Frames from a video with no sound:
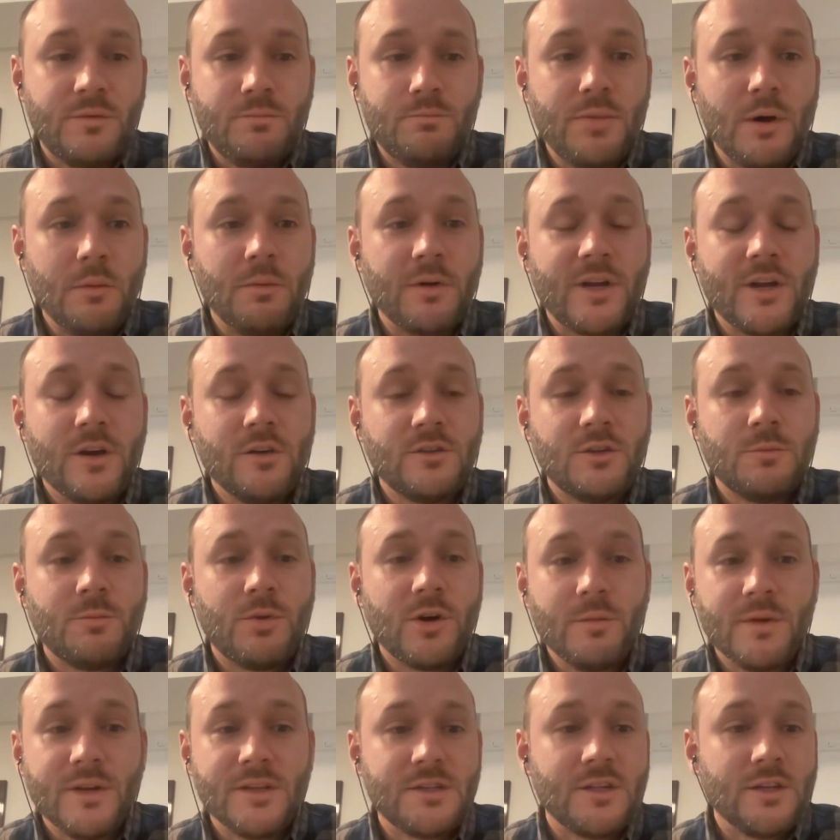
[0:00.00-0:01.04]
public health
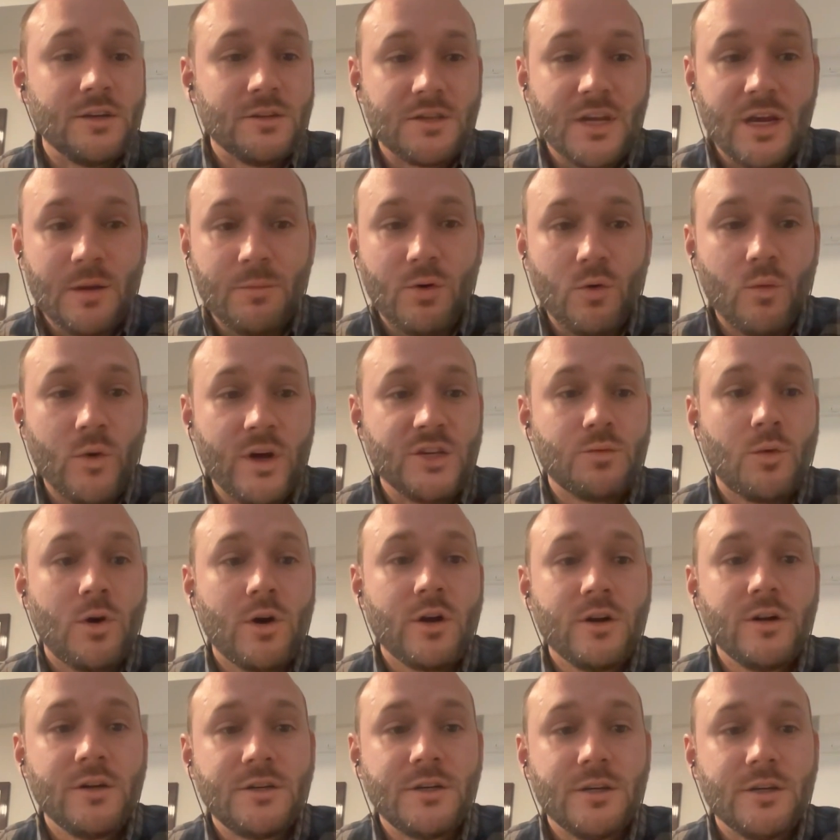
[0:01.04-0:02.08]
departments, they'll sample
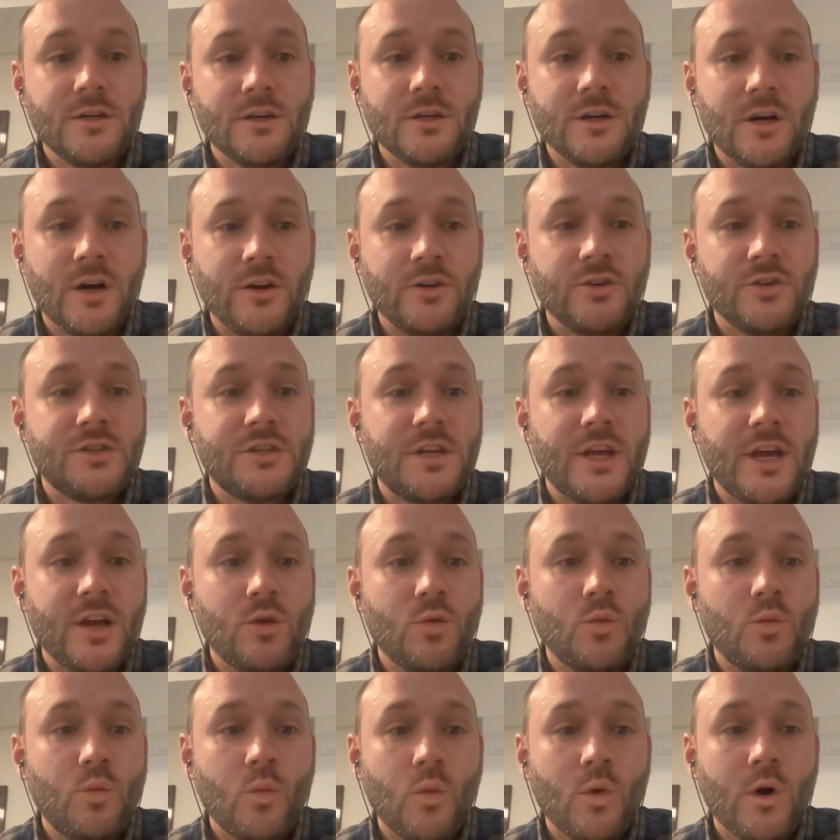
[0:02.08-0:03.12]
wastewater to
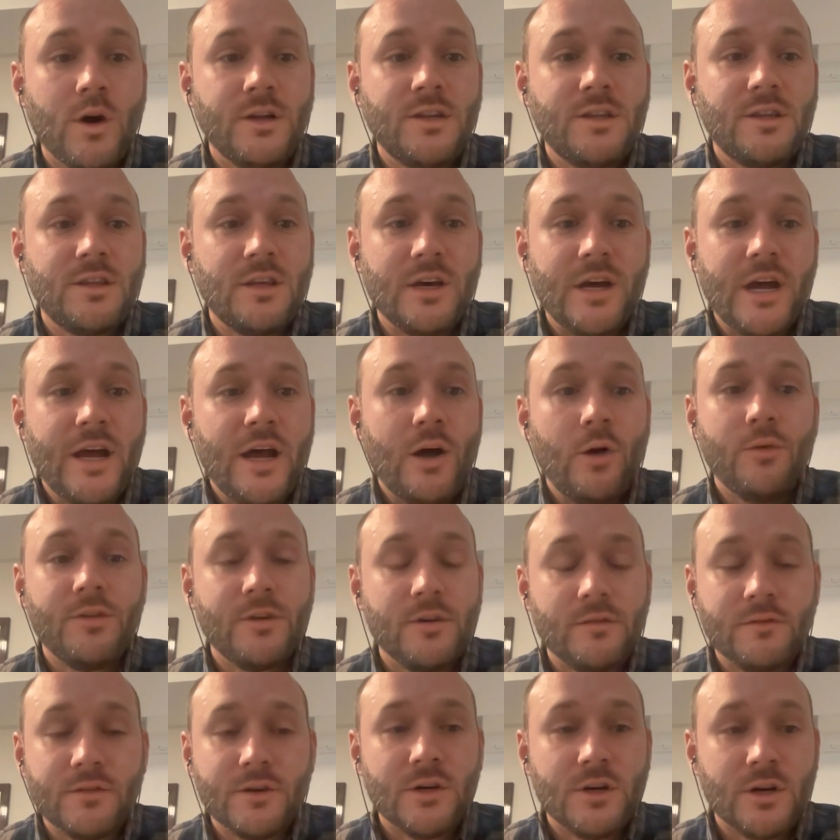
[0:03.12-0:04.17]
understand what the health
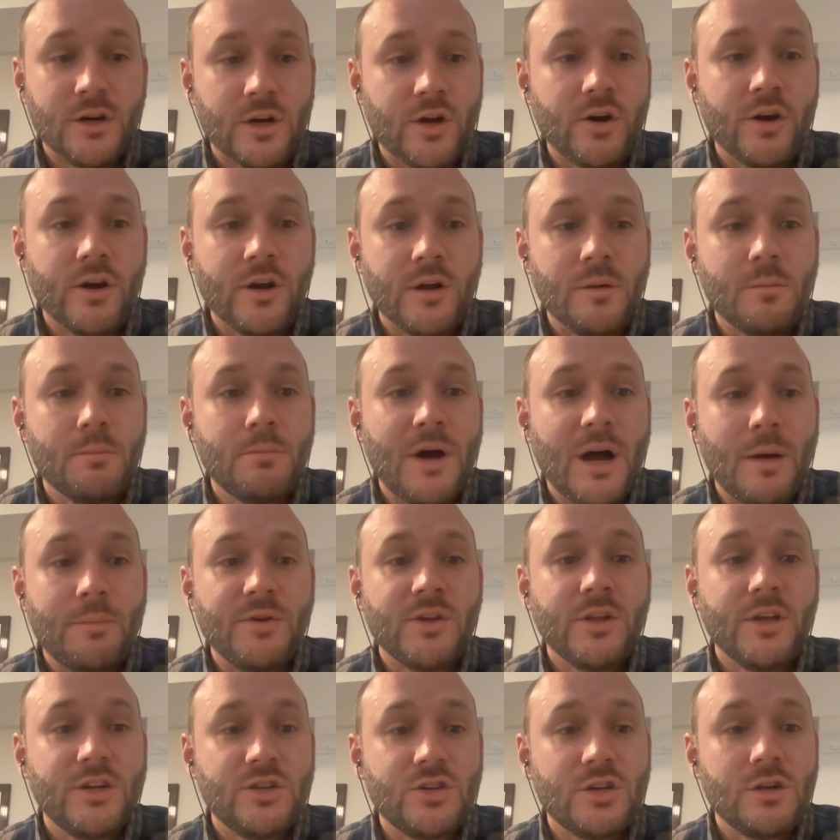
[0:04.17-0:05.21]
of a current
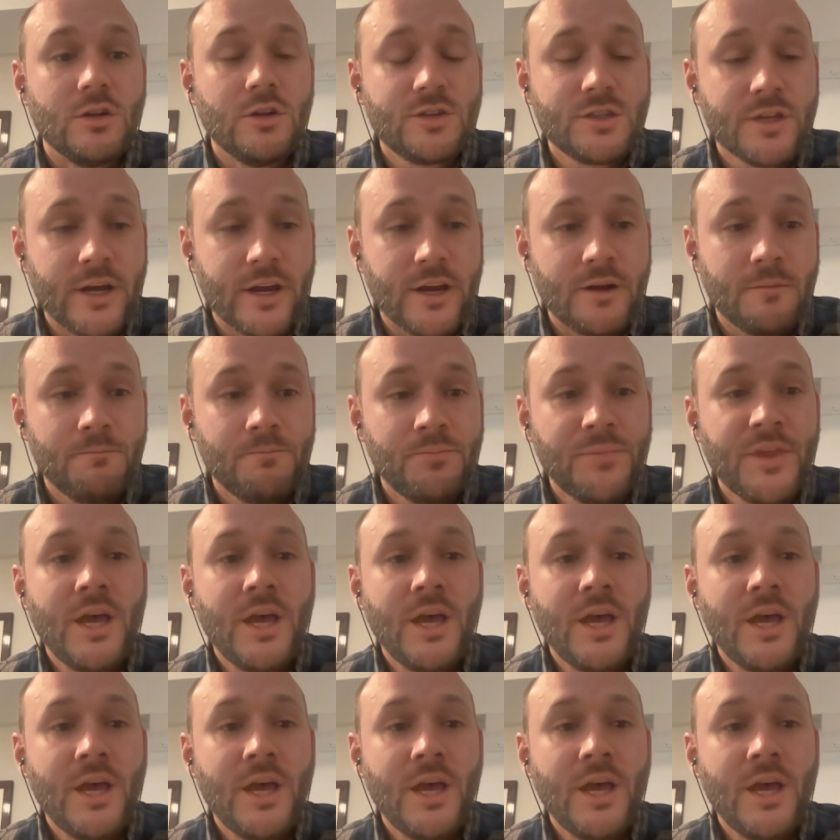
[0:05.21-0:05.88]
population looks like.